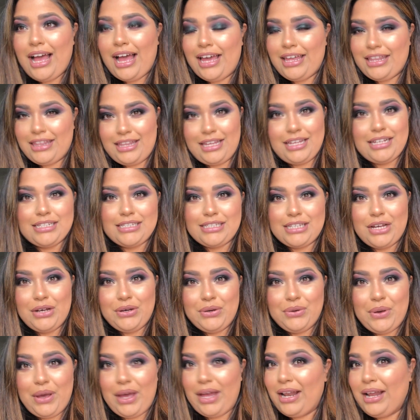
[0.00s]
I think
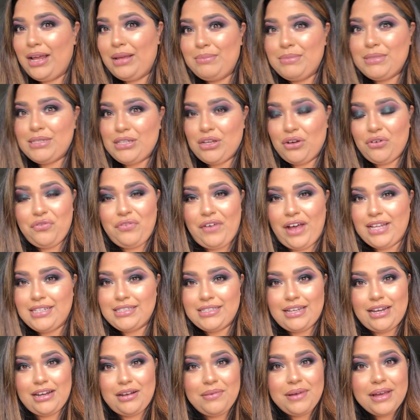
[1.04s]
so. And I'm so
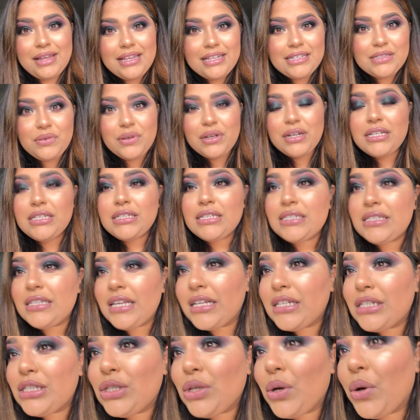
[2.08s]
fascinated by this one. This is
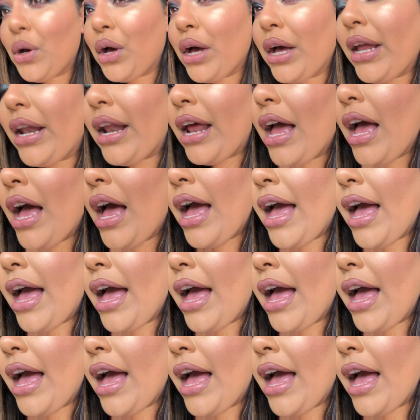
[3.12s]
like so good.